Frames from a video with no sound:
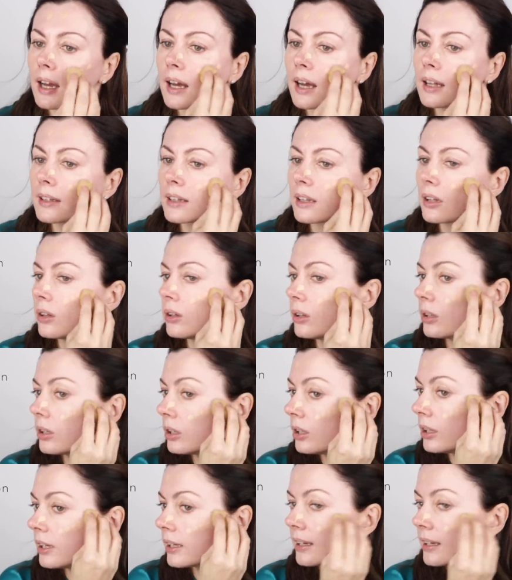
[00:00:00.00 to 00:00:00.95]
A little
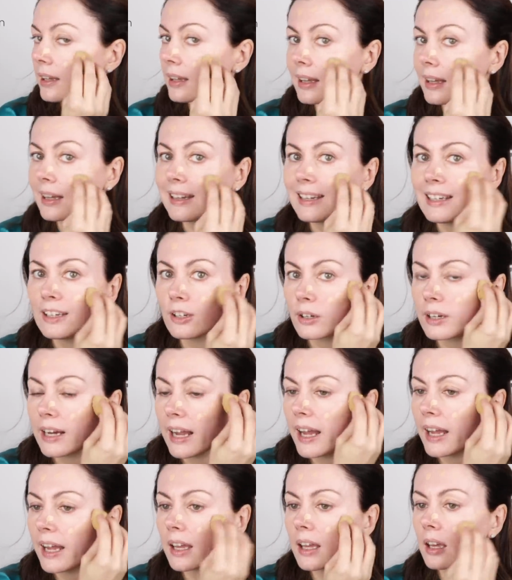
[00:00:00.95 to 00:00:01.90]
cleaner
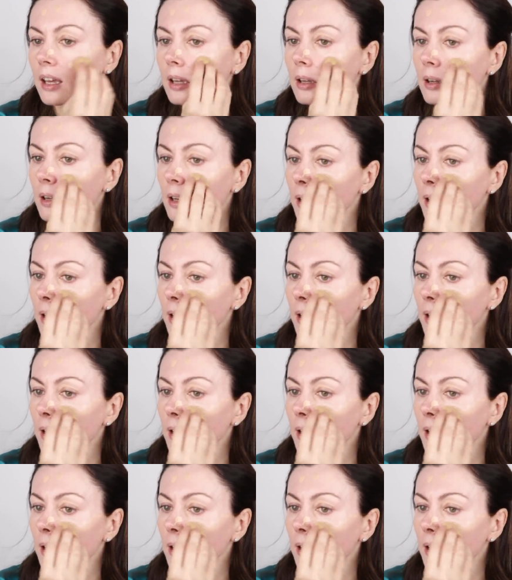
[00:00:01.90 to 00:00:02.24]
hack.